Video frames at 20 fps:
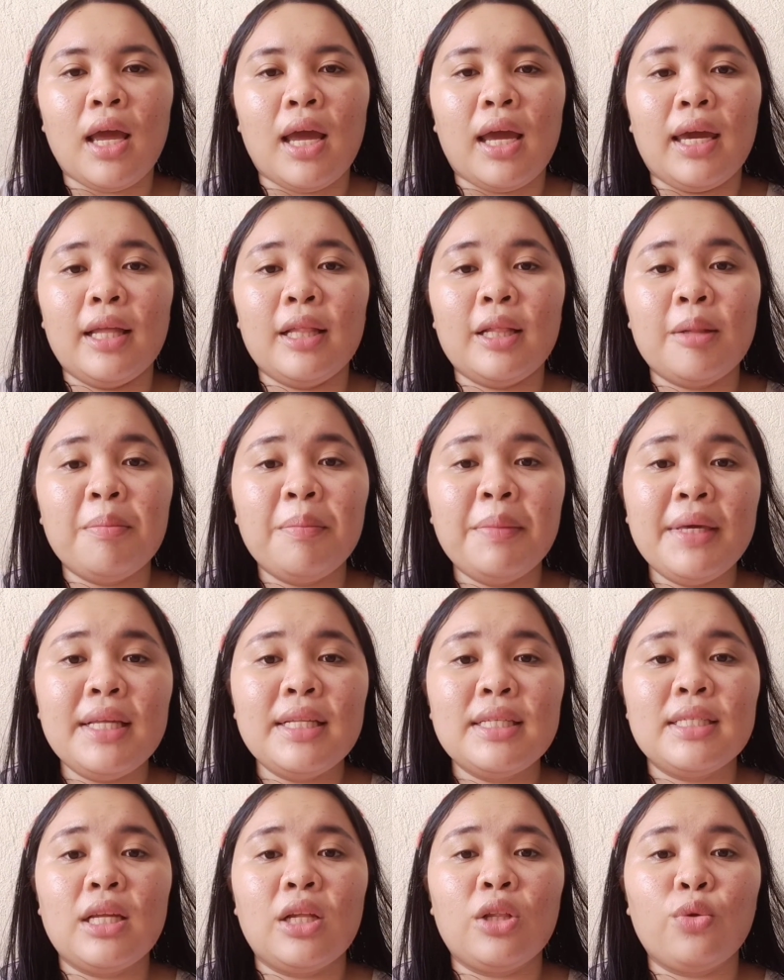It
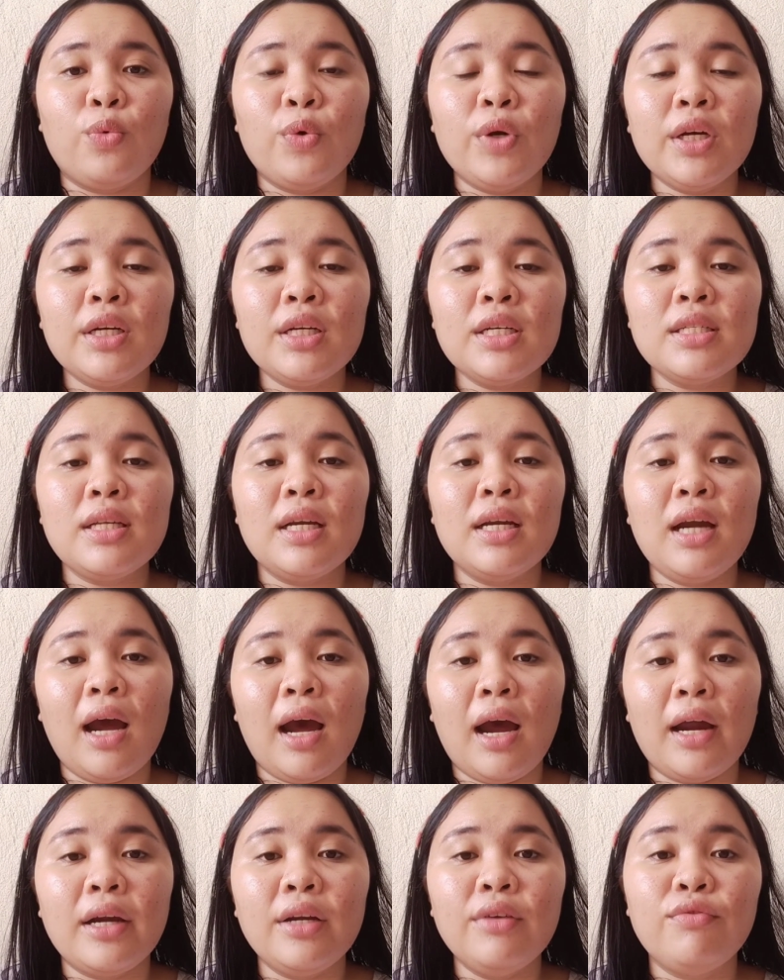means that workers are
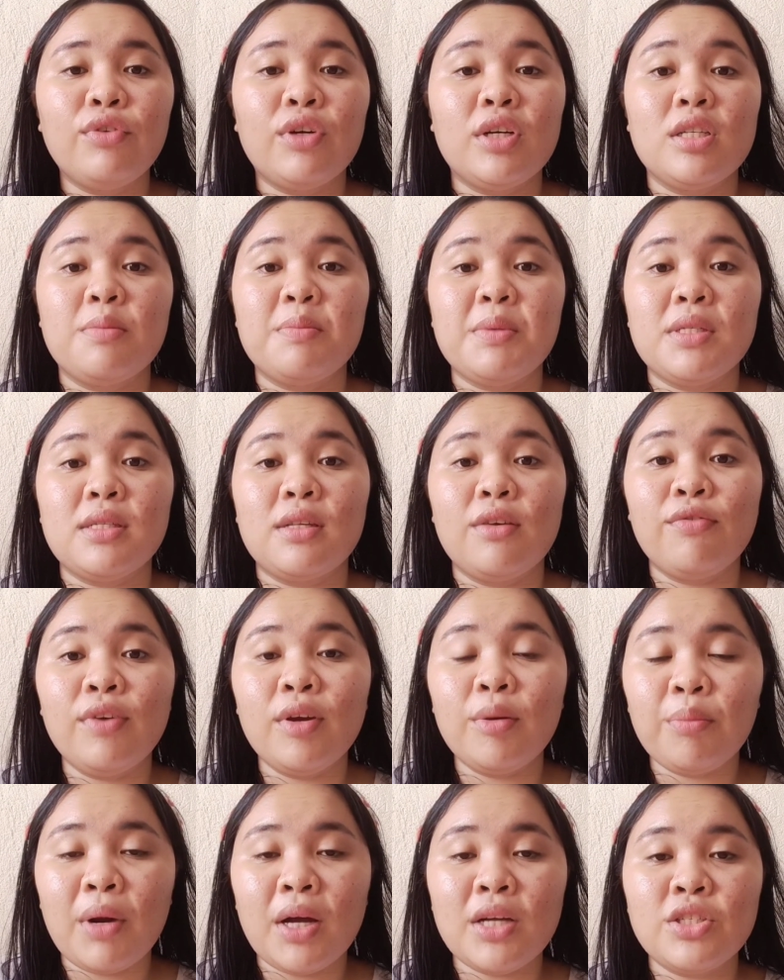hired for a
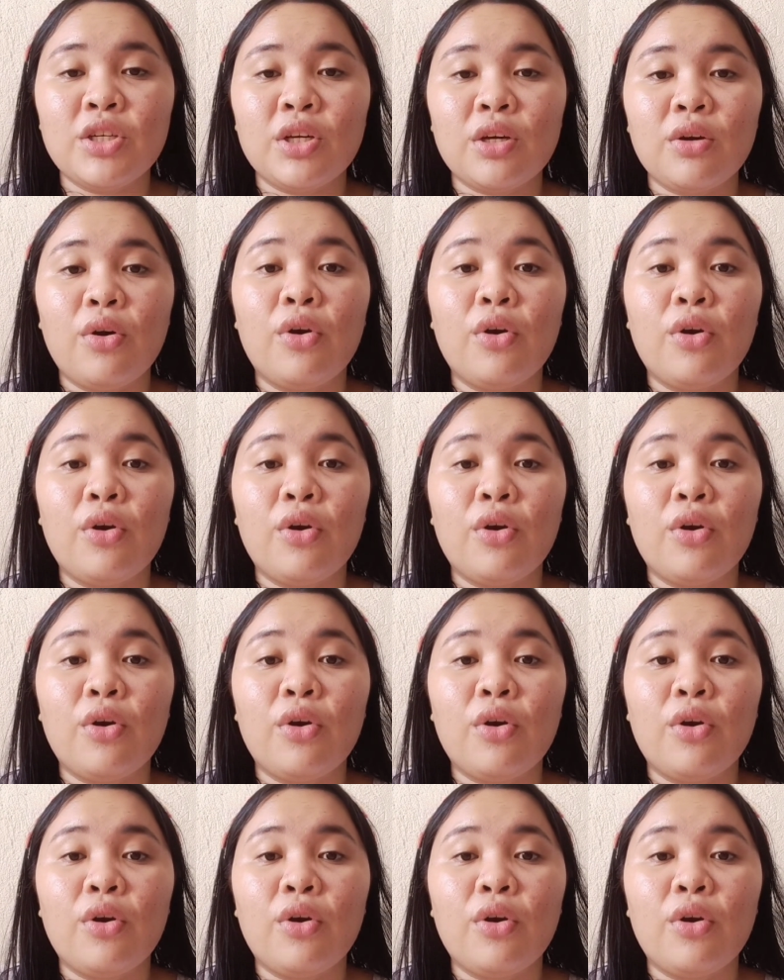specific project